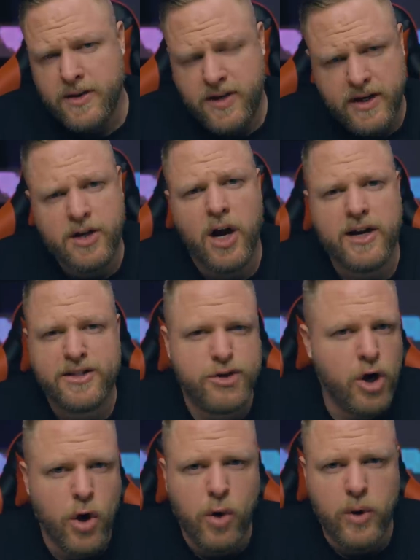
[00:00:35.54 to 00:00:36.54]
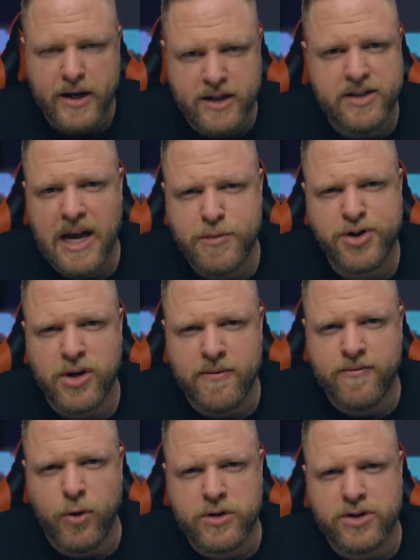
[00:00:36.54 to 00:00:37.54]
And TikTok is no exception,
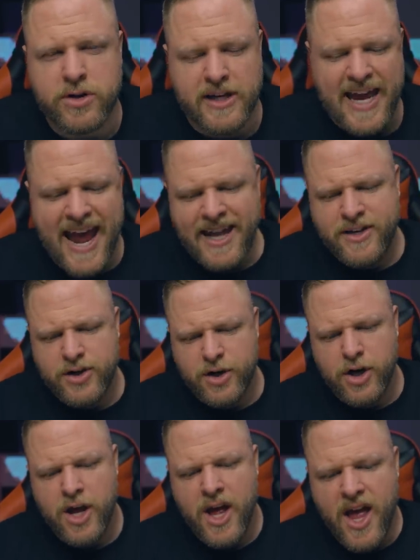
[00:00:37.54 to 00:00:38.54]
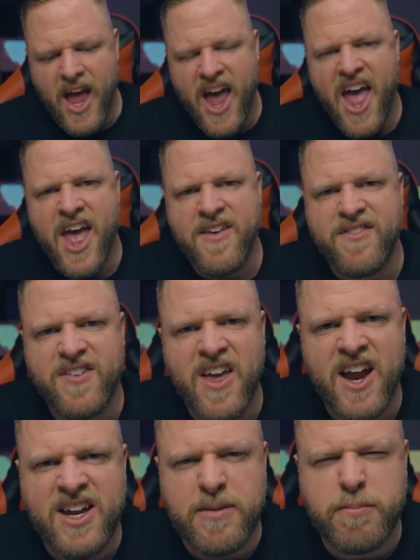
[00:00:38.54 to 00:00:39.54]
unfortunately. Enter
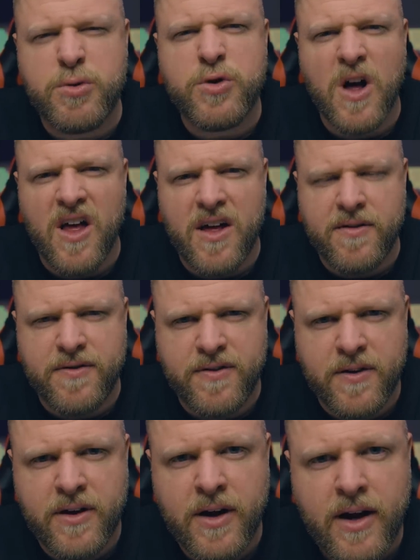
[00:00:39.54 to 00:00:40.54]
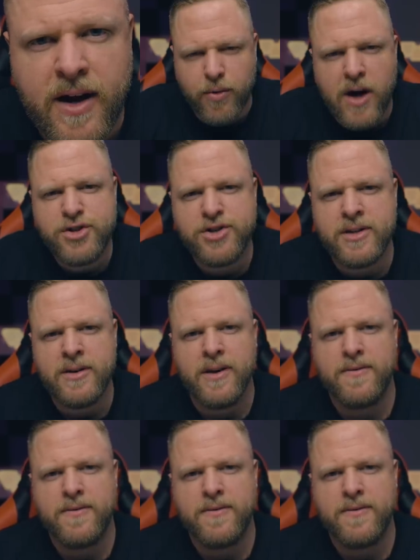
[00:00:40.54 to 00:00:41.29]
Evgeny Bugayev. He's a Russian